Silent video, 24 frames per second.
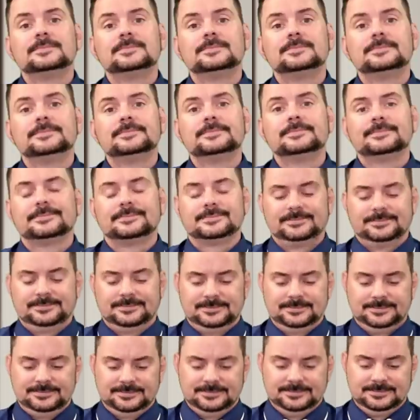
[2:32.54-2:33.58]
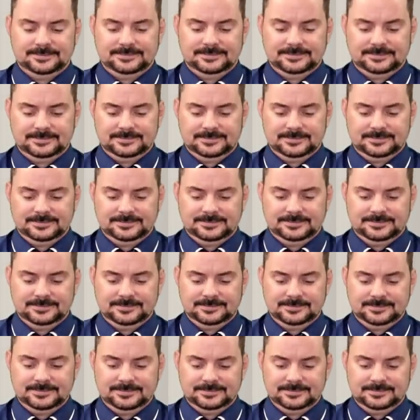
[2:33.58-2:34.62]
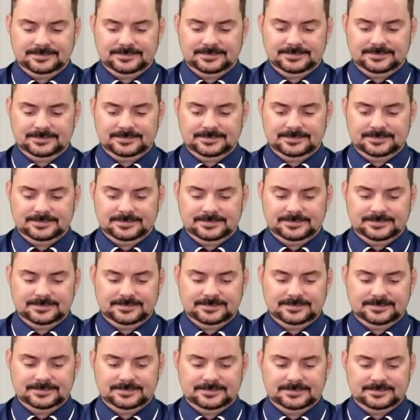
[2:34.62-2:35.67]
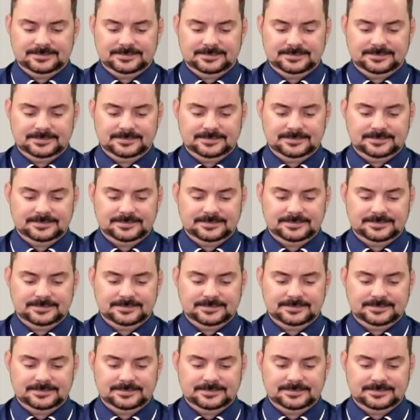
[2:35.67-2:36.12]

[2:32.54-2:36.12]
(silence)